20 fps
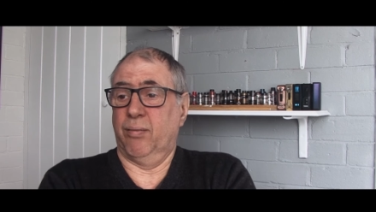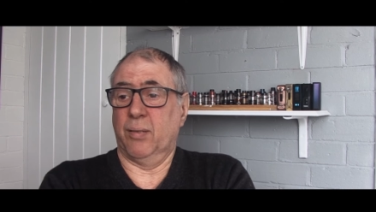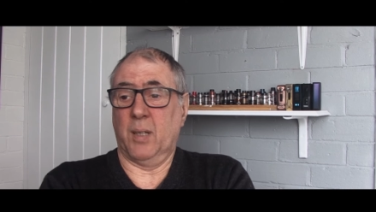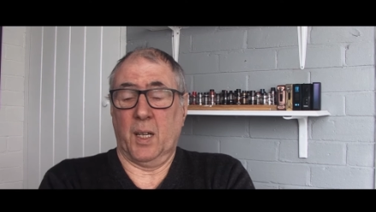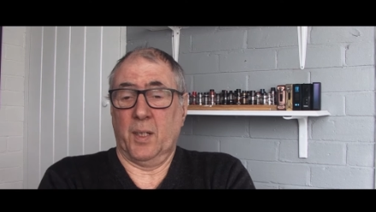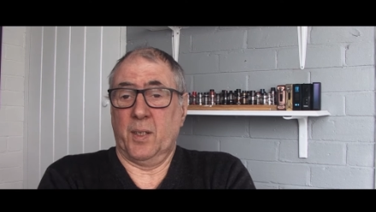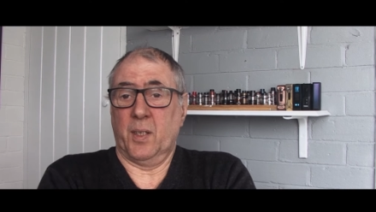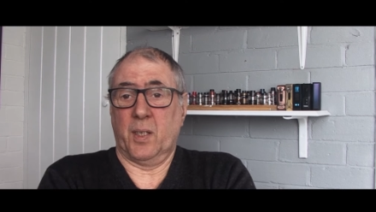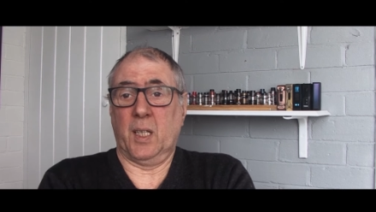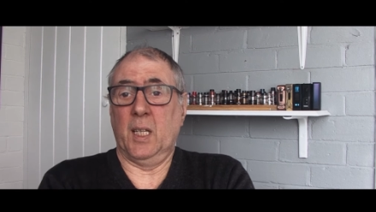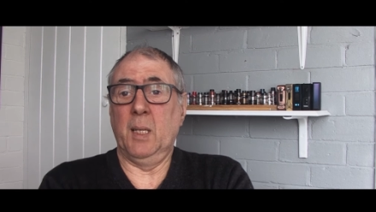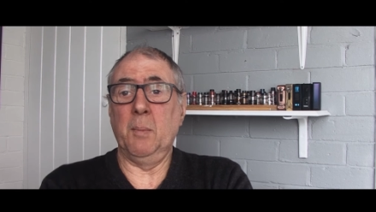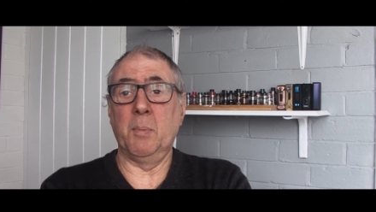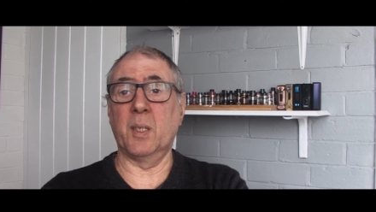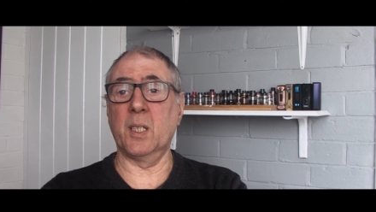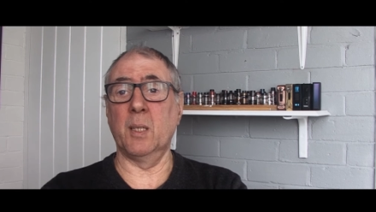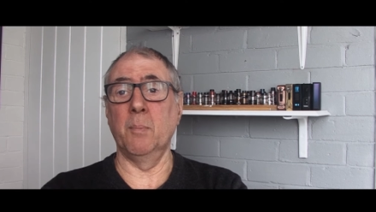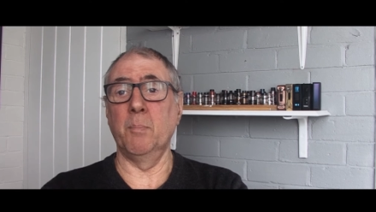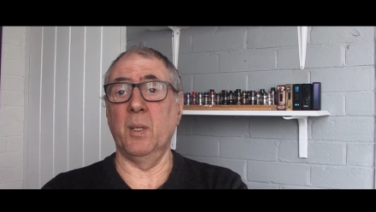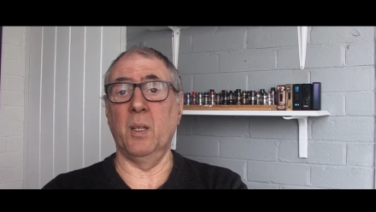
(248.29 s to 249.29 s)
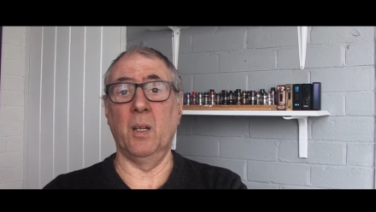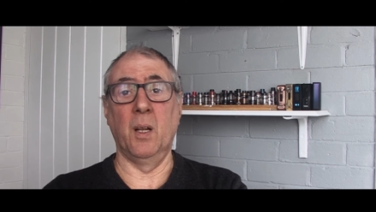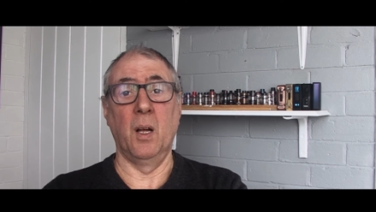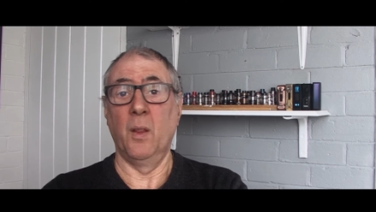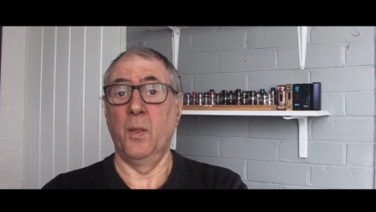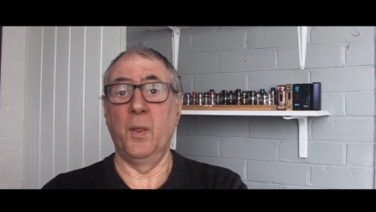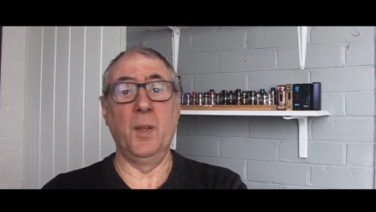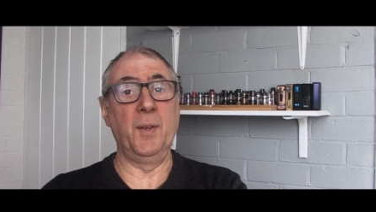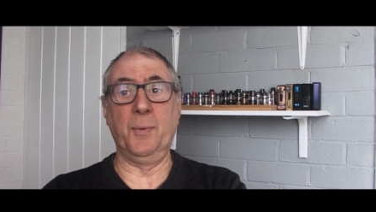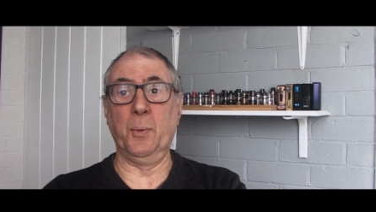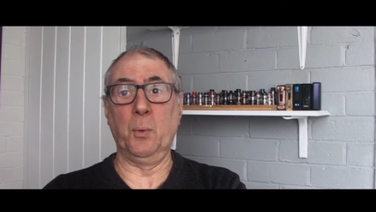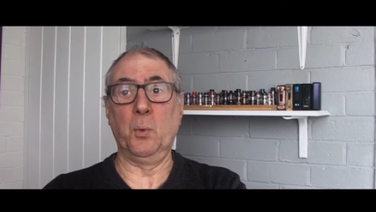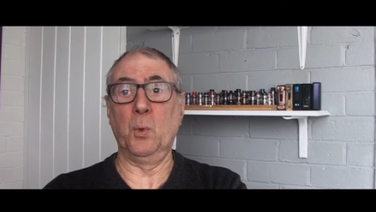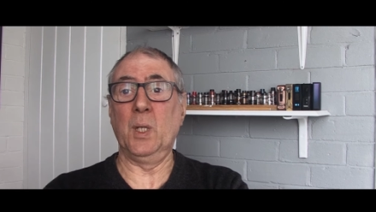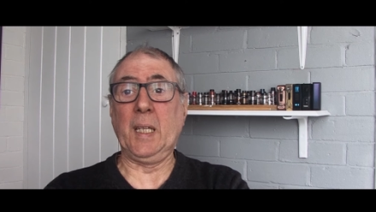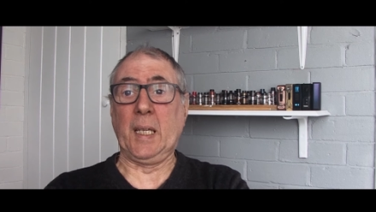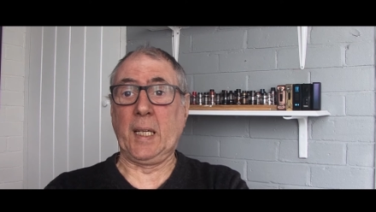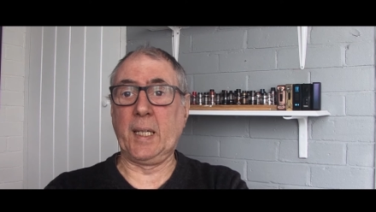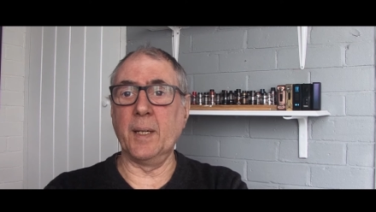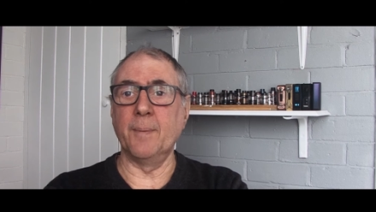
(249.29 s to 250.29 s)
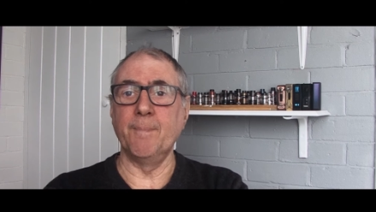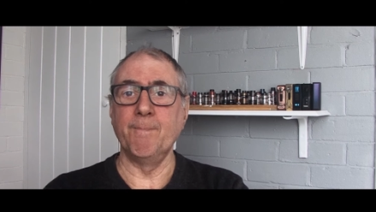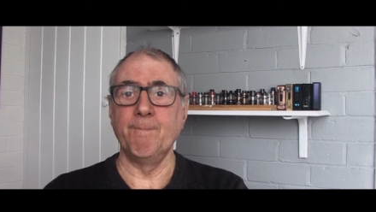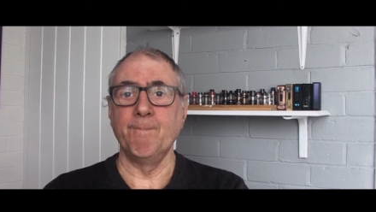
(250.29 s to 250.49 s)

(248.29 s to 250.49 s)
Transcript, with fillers: I'll just keep it simple they don't leak.